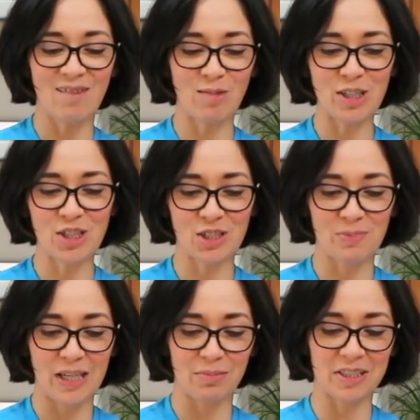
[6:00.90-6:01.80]
and what you should
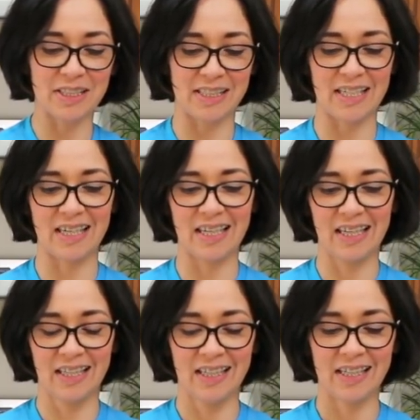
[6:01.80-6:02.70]
be able to see
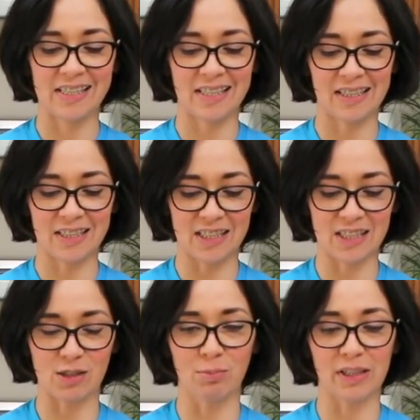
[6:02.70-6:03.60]
is that this
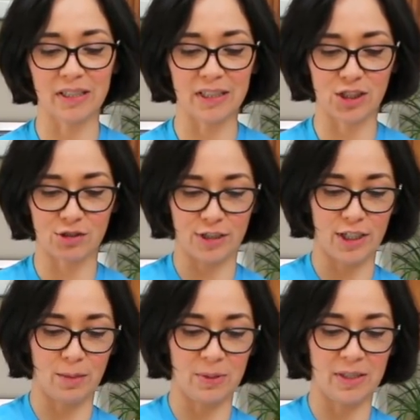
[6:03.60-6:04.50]
is completely
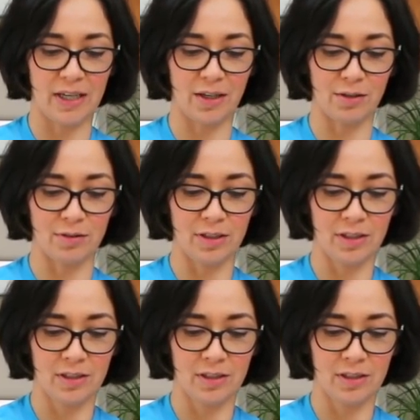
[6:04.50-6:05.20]
straight up and down